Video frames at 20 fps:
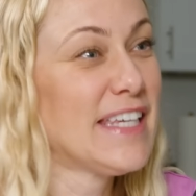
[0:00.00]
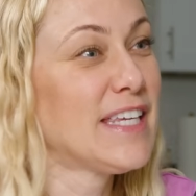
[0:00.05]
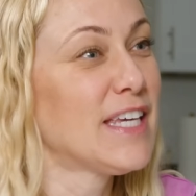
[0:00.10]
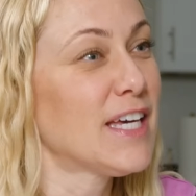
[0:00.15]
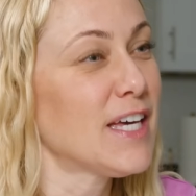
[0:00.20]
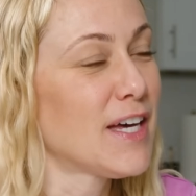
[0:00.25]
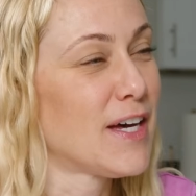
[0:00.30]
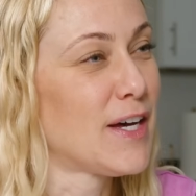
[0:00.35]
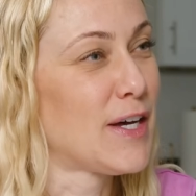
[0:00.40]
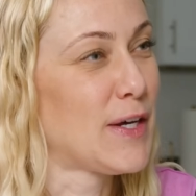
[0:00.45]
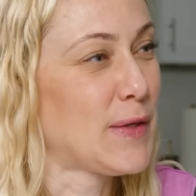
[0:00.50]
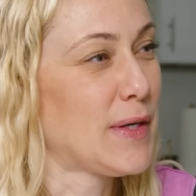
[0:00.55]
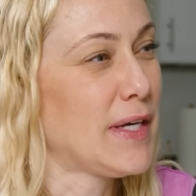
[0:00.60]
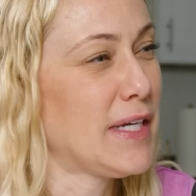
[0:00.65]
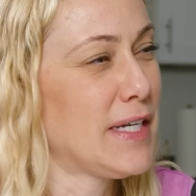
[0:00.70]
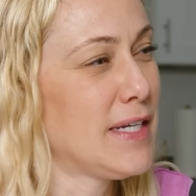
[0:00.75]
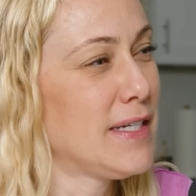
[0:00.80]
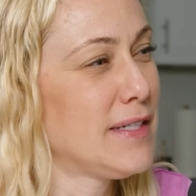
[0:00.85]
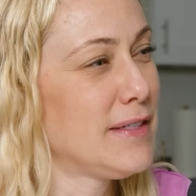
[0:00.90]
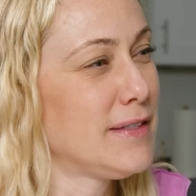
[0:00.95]
Yeah,
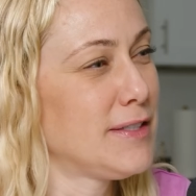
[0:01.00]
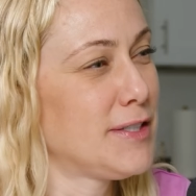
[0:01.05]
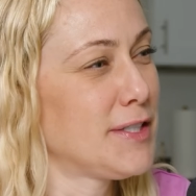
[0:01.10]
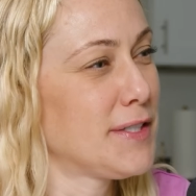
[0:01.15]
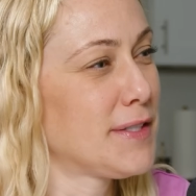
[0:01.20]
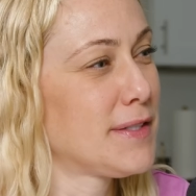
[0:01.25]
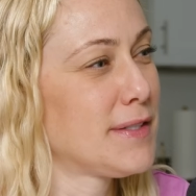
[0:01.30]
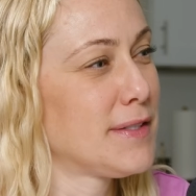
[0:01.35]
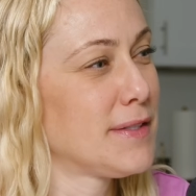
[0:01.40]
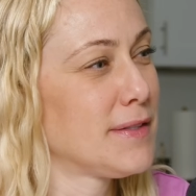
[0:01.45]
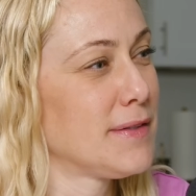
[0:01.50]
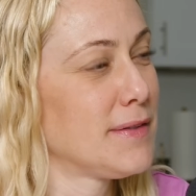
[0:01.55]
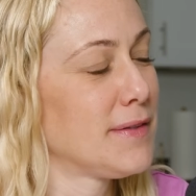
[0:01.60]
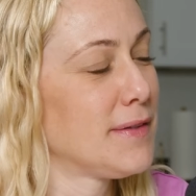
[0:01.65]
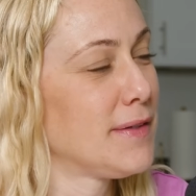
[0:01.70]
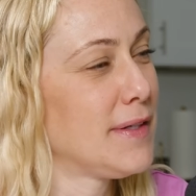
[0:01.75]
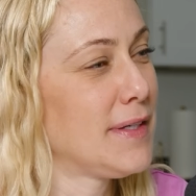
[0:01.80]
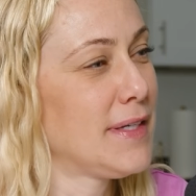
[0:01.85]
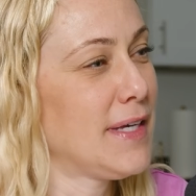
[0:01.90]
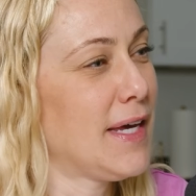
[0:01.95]
and it just,
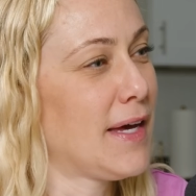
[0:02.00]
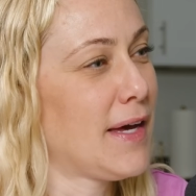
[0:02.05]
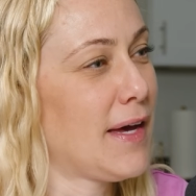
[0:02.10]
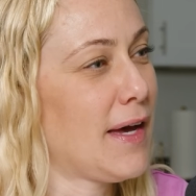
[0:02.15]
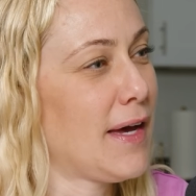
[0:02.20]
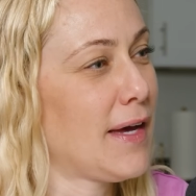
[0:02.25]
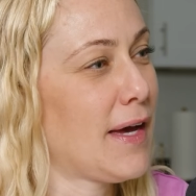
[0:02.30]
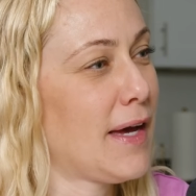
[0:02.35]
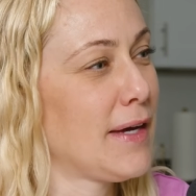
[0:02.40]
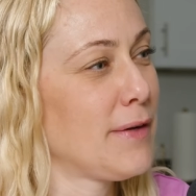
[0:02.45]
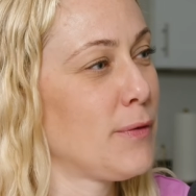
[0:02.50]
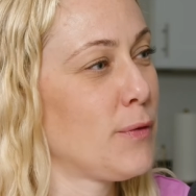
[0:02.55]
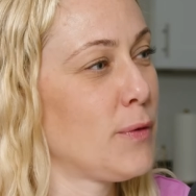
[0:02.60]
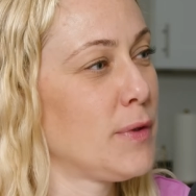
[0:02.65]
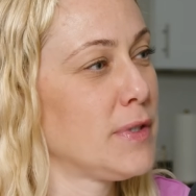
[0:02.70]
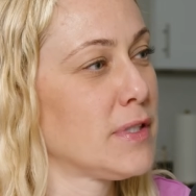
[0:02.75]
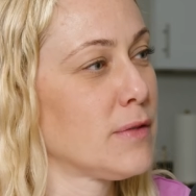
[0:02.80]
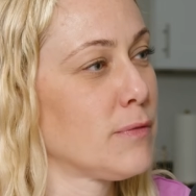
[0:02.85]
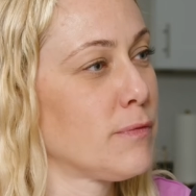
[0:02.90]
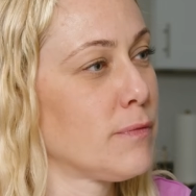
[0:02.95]
yeah, I've
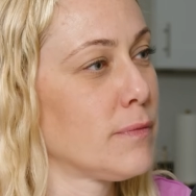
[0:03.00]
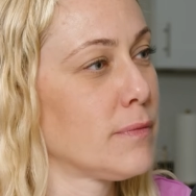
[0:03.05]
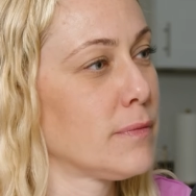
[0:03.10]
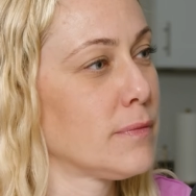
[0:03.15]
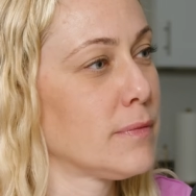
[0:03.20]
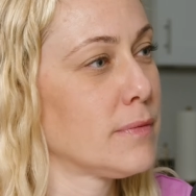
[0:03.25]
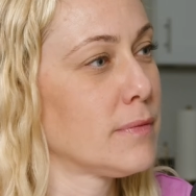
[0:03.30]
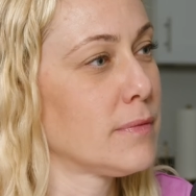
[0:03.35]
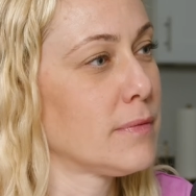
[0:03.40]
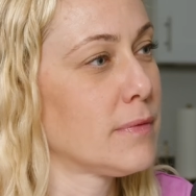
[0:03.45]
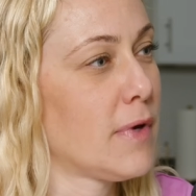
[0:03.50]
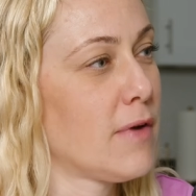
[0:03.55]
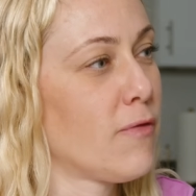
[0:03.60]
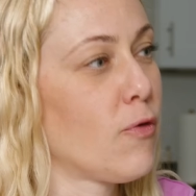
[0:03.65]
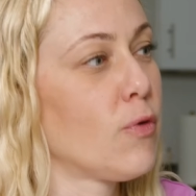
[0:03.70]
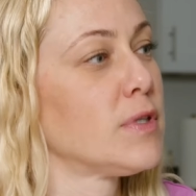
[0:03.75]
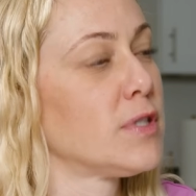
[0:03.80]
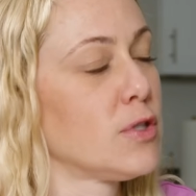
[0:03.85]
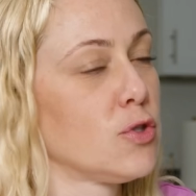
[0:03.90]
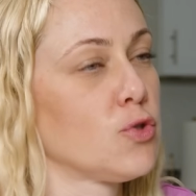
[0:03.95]

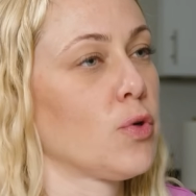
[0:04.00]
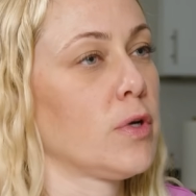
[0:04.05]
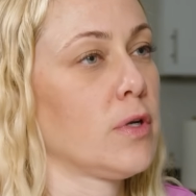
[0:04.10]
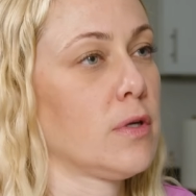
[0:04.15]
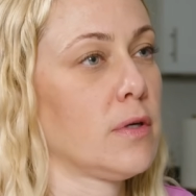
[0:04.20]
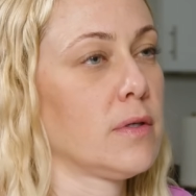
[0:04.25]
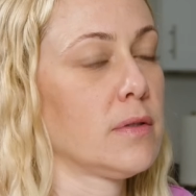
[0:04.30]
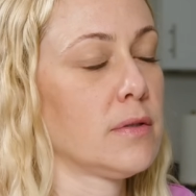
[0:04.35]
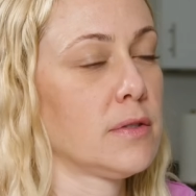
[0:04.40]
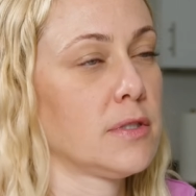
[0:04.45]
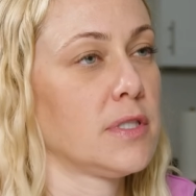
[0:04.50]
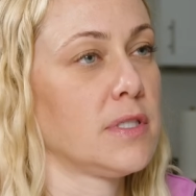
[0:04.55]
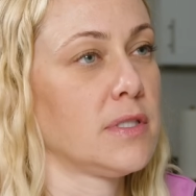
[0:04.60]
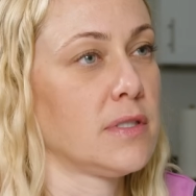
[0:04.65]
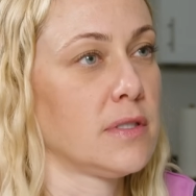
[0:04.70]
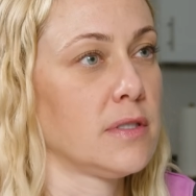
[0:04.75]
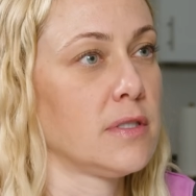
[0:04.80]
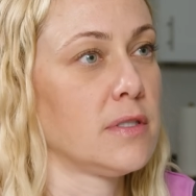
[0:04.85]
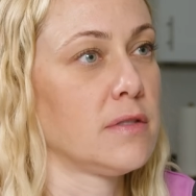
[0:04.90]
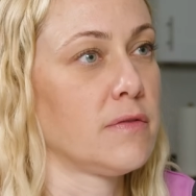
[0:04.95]
always enjoyed her. She's
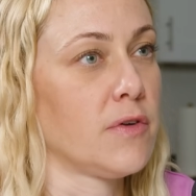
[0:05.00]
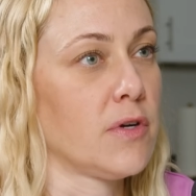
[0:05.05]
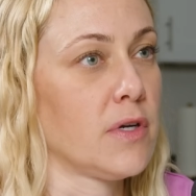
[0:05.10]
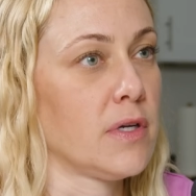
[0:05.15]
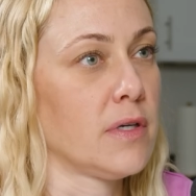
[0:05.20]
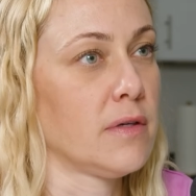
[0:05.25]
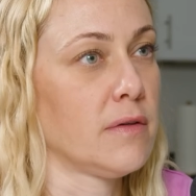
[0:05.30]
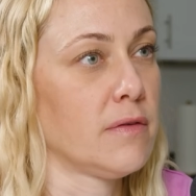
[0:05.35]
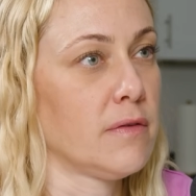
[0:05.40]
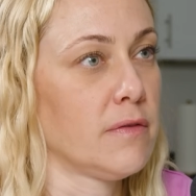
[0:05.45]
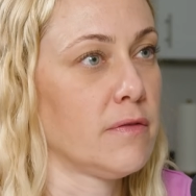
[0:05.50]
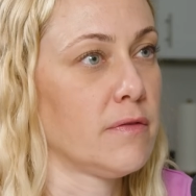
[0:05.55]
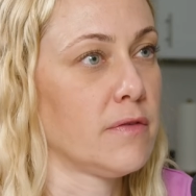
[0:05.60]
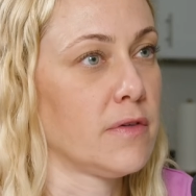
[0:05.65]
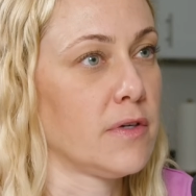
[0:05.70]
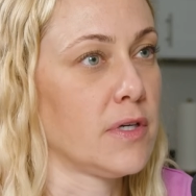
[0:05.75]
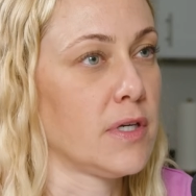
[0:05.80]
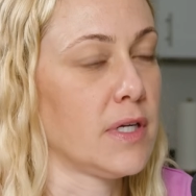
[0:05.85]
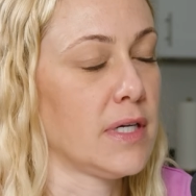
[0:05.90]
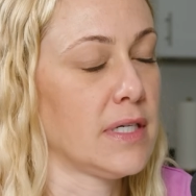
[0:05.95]
very,
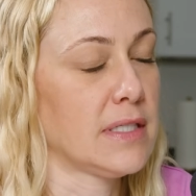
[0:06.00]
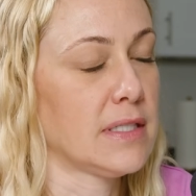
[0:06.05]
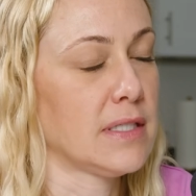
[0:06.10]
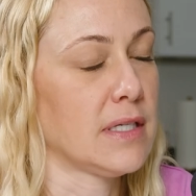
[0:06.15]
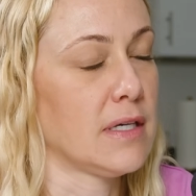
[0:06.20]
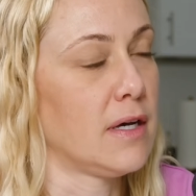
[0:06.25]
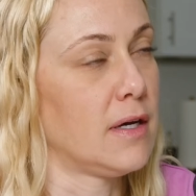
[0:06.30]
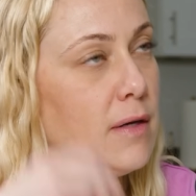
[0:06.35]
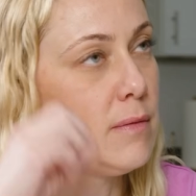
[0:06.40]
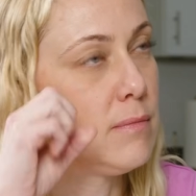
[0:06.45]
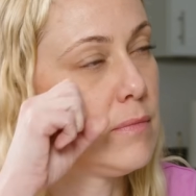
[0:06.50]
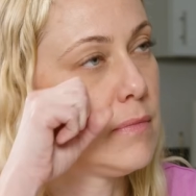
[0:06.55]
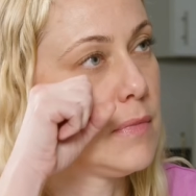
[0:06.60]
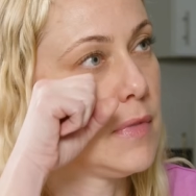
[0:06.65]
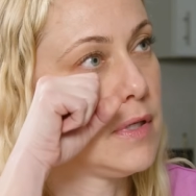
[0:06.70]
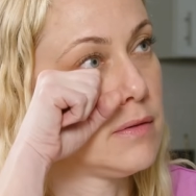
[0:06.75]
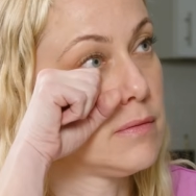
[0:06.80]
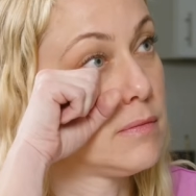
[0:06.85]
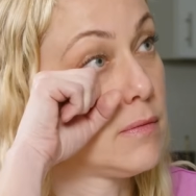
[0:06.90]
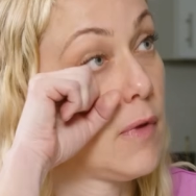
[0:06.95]
very nice,
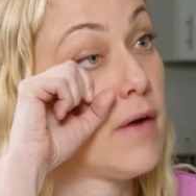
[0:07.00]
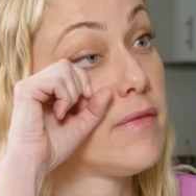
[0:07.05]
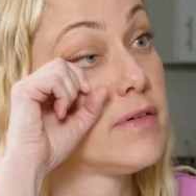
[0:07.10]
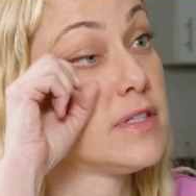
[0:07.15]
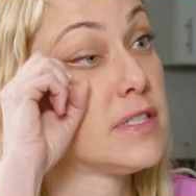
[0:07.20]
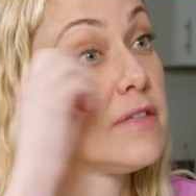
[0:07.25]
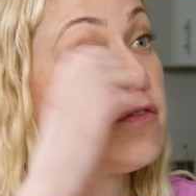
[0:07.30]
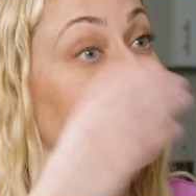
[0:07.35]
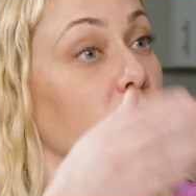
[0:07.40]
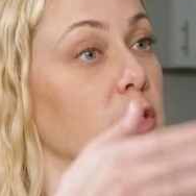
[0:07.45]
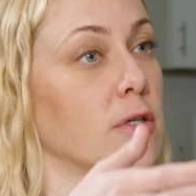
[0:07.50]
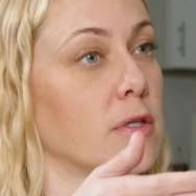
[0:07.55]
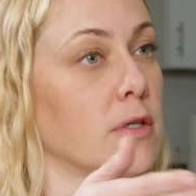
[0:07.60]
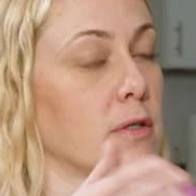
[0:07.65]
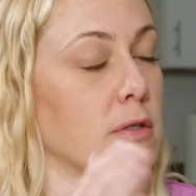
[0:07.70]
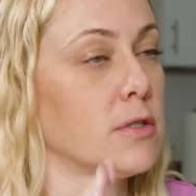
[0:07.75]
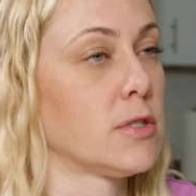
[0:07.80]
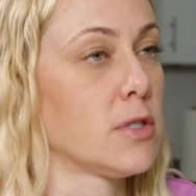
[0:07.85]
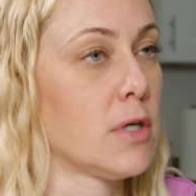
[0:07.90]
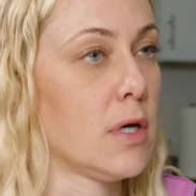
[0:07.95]
and obviously very good at
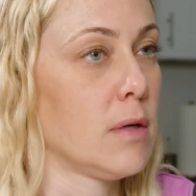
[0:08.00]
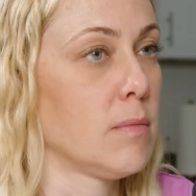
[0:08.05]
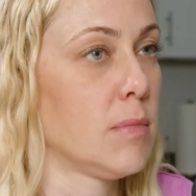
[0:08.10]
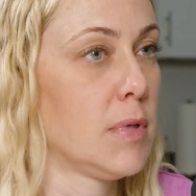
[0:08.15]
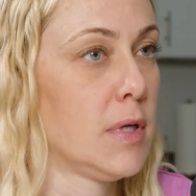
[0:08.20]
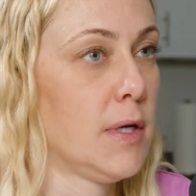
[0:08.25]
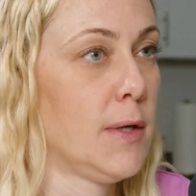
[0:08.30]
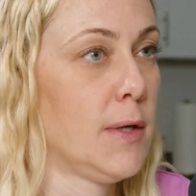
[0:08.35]
her job.